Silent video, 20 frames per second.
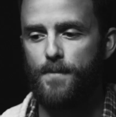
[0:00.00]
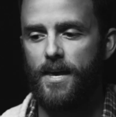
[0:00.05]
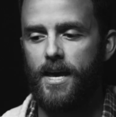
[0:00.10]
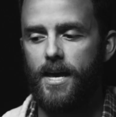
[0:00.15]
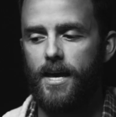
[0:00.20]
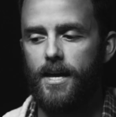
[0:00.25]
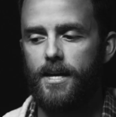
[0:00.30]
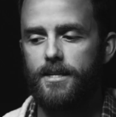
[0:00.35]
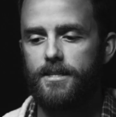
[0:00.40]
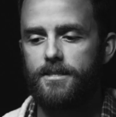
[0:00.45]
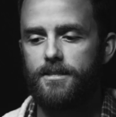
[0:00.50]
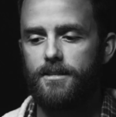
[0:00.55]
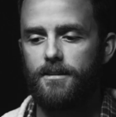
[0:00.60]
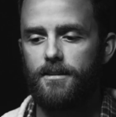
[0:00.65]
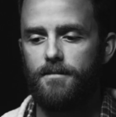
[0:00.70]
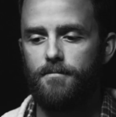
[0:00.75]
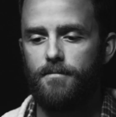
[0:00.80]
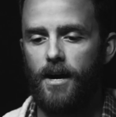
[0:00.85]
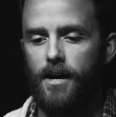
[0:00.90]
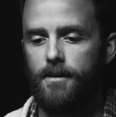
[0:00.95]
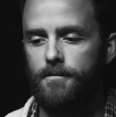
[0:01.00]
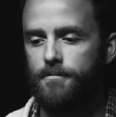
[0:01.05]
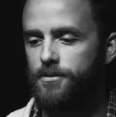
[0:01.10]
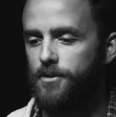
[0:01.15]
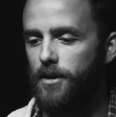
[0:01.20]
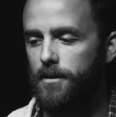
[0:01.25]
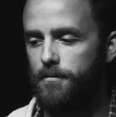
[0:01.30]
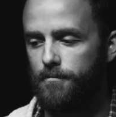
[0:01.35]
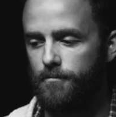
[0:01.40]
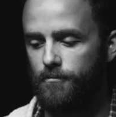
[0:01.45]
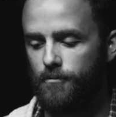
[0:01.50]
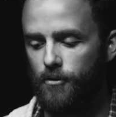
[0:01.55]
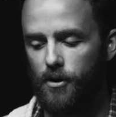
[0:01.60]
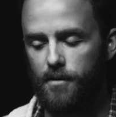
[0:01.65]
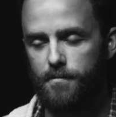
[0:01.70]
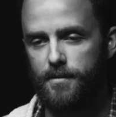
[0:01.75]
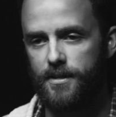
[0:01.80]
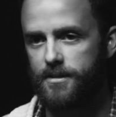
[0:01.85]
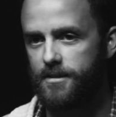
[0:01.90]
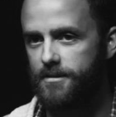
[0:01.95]
And I
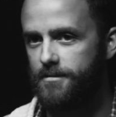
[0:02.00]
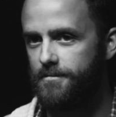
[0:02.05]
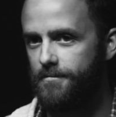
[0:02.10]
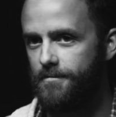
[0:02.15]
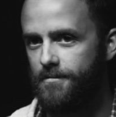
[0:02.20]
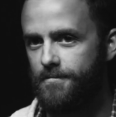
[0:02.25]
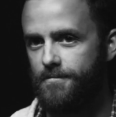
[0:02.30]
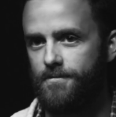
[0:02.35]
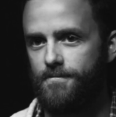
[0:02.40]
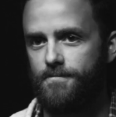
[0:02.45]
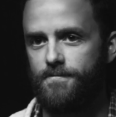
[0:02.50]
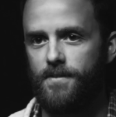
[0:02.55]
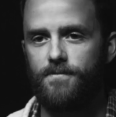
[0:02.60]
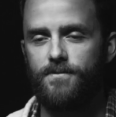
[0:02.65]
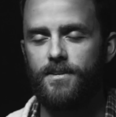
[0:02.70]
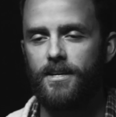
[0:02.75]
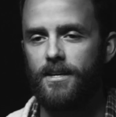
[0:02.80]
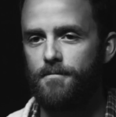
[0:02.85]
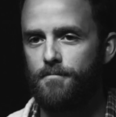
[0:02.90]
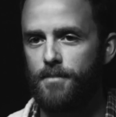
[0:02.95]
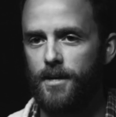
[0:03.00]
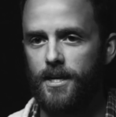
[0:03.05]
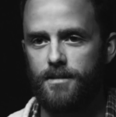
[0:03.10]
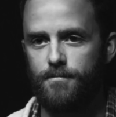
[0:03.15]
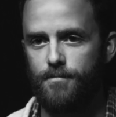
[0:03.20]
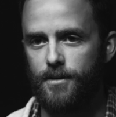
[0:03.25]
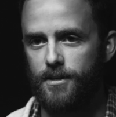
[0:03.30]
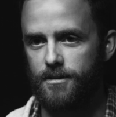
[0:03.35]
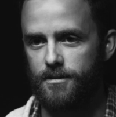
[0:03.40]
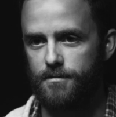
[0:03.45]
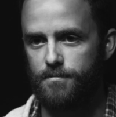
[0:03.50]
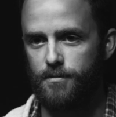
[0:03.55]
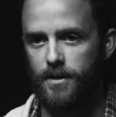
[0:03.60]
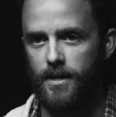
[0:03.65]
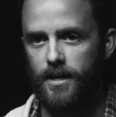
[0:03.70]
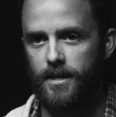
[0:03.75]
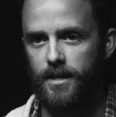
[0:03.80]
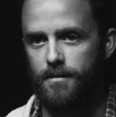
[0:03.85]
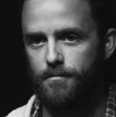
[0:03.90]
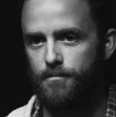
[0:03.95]
wrote this 15-page business
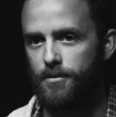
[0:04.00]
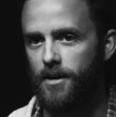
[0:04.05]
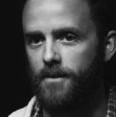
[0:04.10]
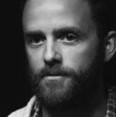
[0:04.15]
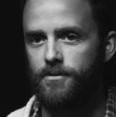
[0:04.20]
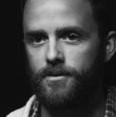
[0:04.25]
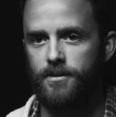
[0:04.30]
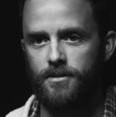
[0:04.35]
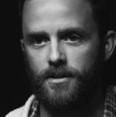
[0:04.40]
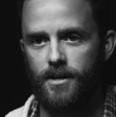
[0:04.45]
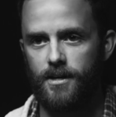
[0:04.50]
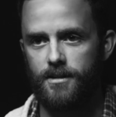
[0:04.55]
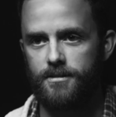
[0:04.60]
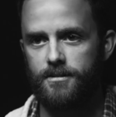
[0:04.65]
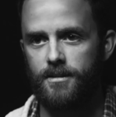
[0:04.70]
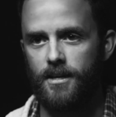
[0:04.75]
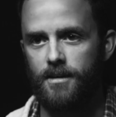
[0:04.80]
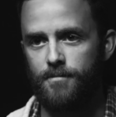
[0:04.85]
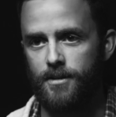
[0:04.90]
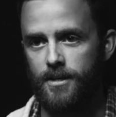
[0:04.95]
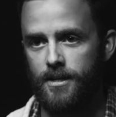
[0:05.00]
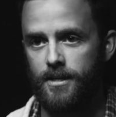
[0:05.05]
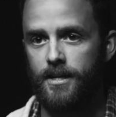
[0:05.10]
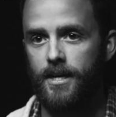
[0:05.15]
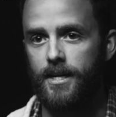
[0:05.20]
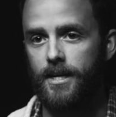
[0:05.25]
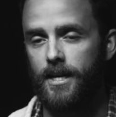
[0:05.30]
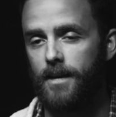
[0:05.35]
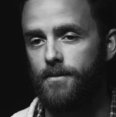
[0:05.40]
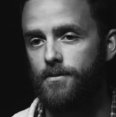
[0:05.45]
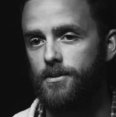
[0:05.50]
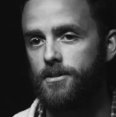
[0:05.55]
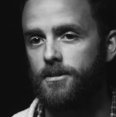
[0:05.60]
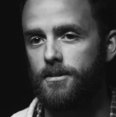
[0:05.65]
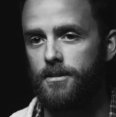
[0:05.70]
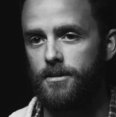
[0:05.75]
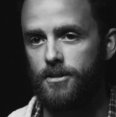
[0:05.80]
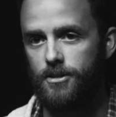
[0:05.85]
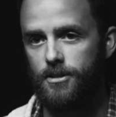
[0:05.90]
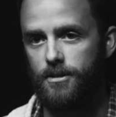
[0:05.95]
plan and profit and loss statement, and I gave it to
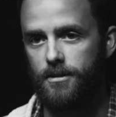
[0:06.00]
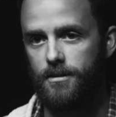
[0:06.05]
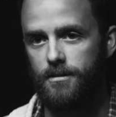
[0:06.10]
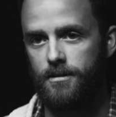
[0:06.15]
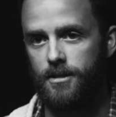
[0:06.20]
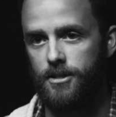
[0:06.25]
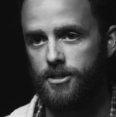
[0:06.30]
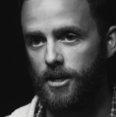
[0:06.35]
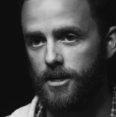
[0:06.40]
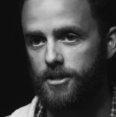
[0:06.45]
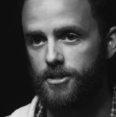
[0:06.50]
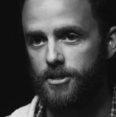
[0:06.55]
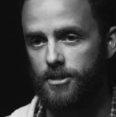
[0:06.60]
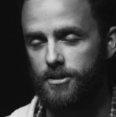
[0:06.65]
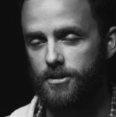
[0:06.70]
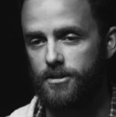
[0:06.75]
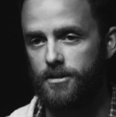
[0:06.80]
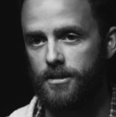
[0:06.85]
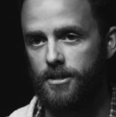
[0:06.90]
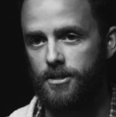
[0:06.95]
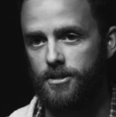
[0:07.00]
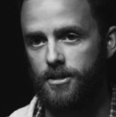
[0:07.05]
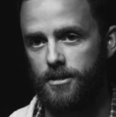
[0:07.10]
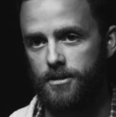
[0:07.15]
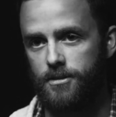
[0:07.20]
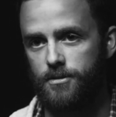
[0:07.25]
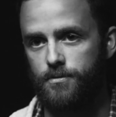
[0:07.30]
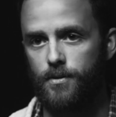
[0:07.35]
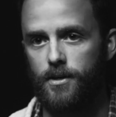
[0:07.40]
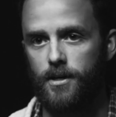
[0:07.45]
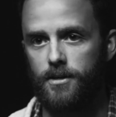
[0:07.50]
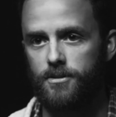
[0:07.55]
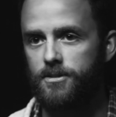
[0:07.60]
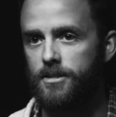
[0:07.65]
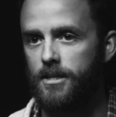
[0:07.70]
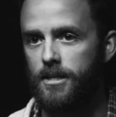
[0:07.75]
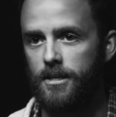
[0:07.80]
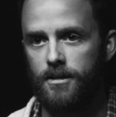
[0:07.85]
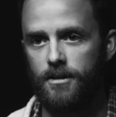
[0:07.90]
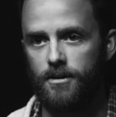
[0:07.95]
the judges, and the judges were all
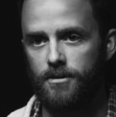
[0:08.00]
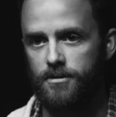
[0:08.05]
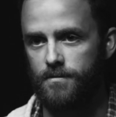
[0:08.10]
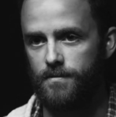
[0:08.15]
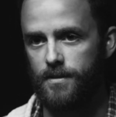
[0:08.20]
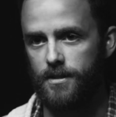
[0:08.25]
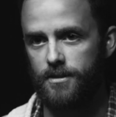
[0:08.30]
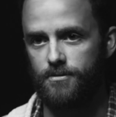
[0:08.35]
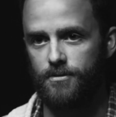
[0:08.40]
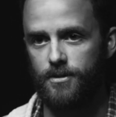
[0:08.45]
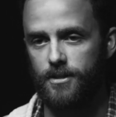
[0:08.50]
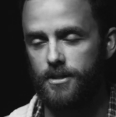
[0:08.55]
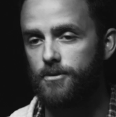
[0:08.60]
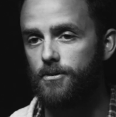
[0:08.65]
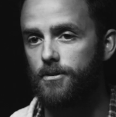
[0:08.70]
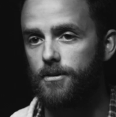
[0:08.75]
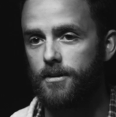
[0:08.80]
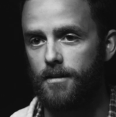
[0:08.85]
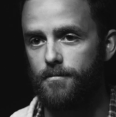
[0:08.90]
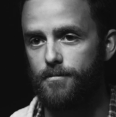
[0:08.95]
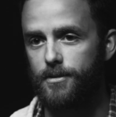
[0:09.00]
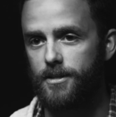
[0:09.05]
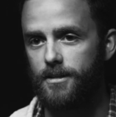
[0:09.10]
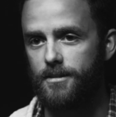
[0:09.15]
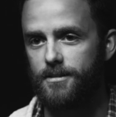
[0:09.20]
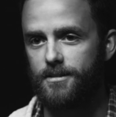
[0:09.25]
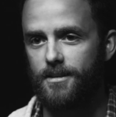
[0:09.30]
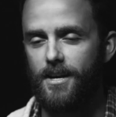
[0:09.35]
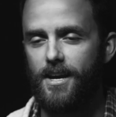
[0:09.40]
CEOs of these really cool companies.